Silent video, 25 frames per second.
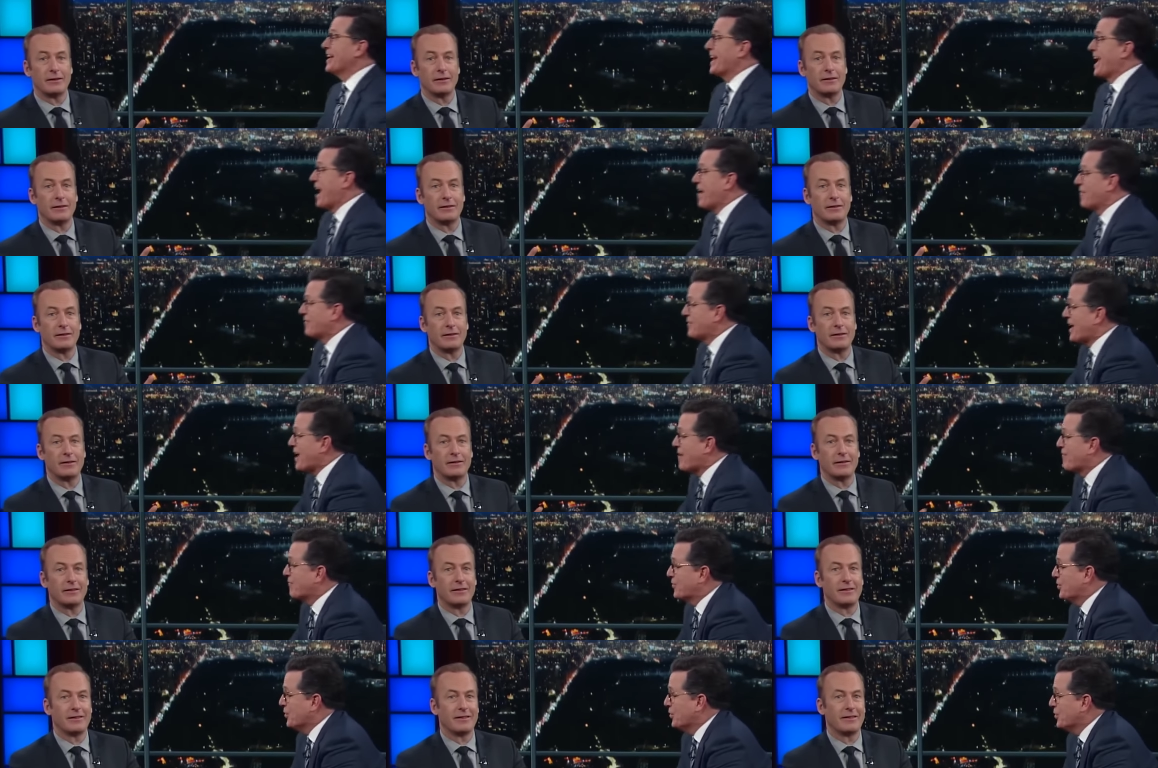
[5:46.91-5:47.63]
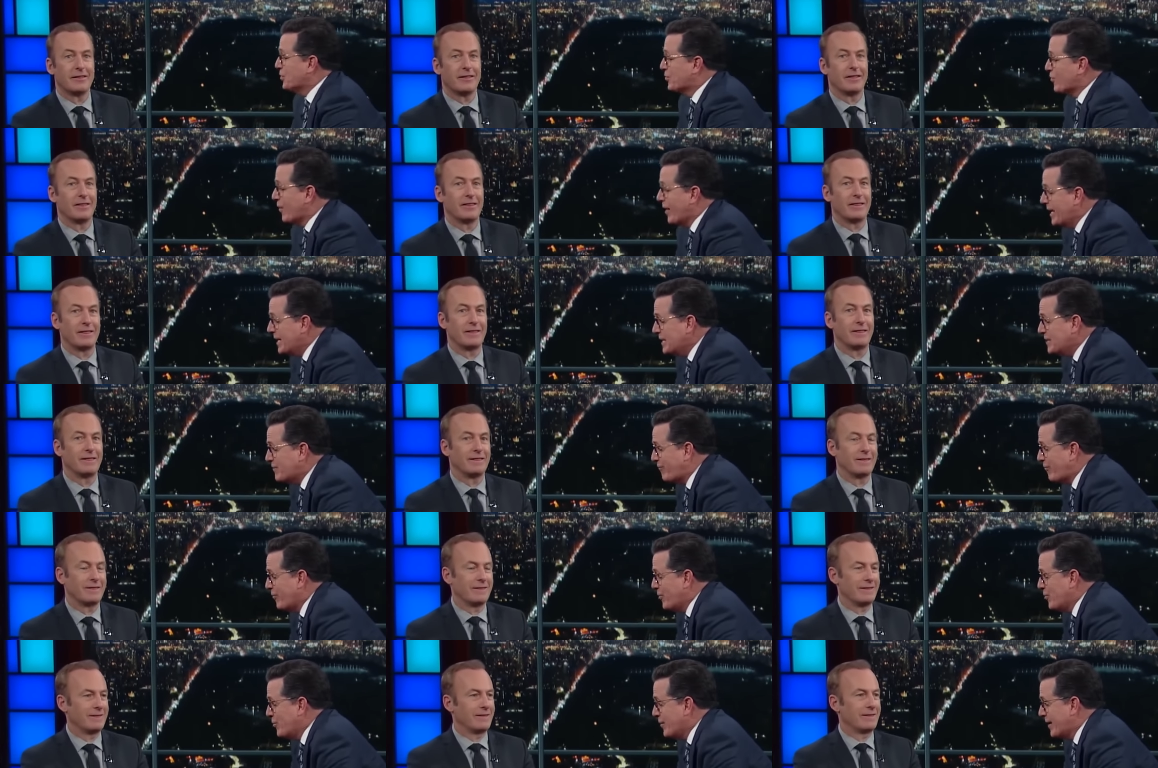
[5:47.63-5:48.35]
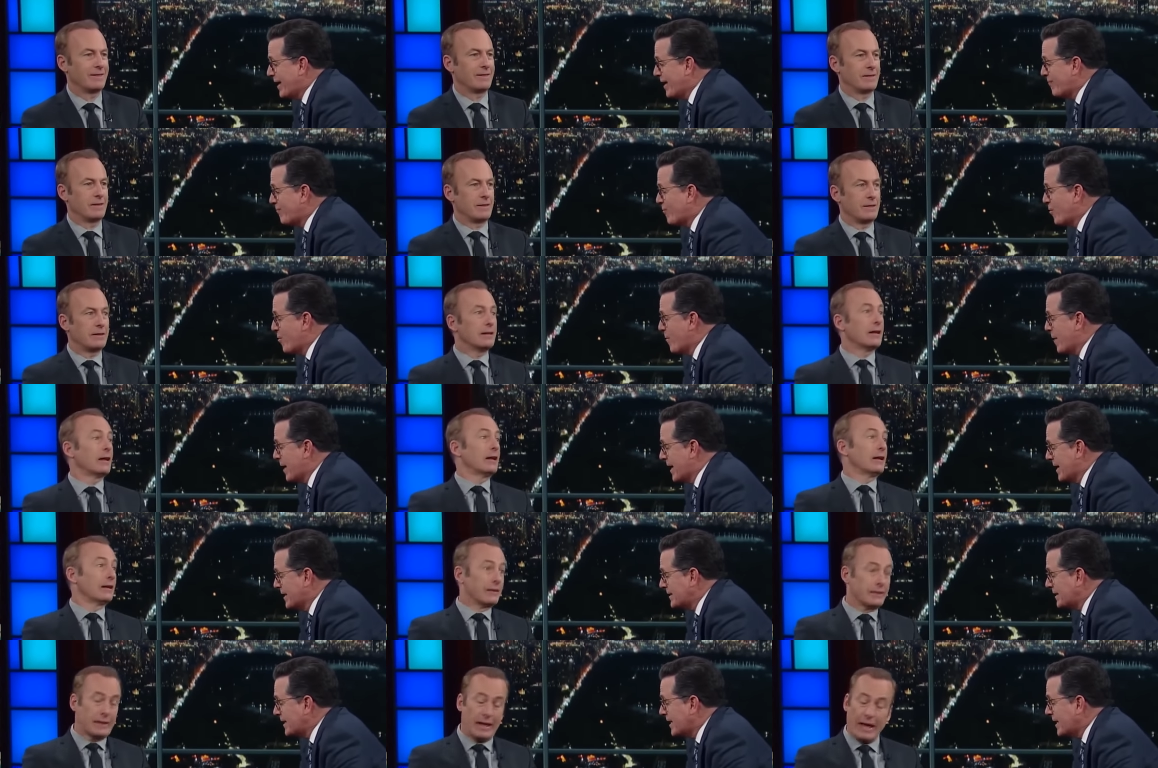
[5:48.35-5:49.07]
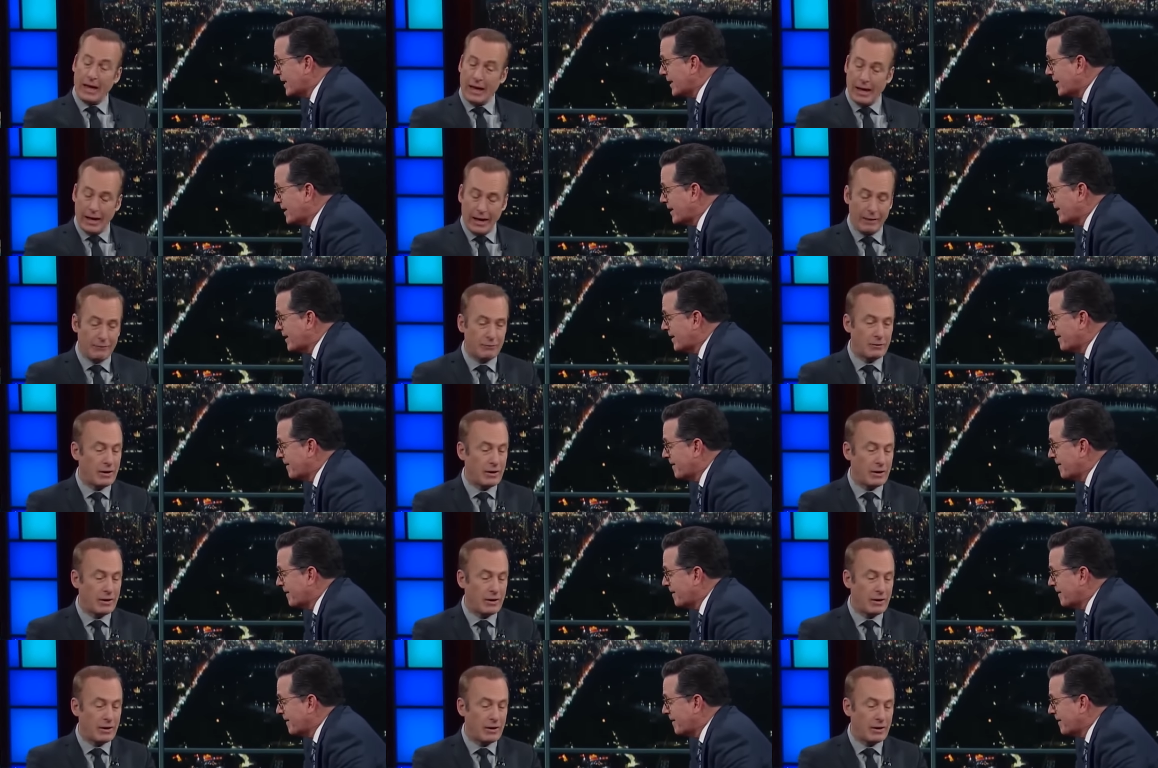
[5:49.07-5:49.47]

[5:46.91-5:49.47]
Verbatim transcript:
Speaker 1: to have good grades for you to get romantic? Yeah, they've